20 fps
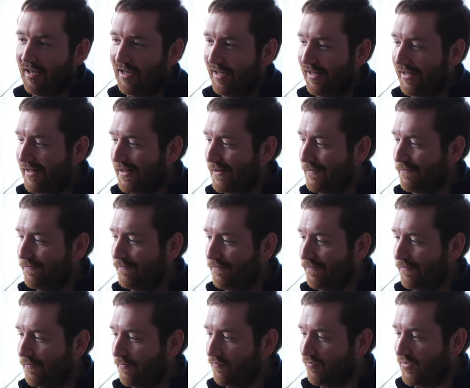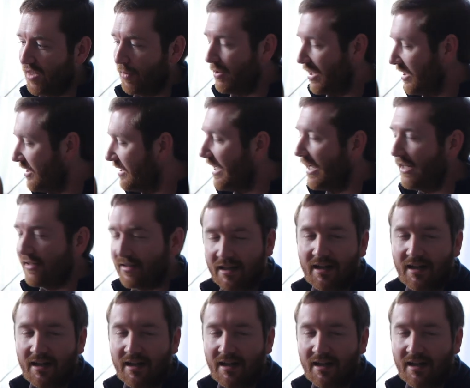But in the end,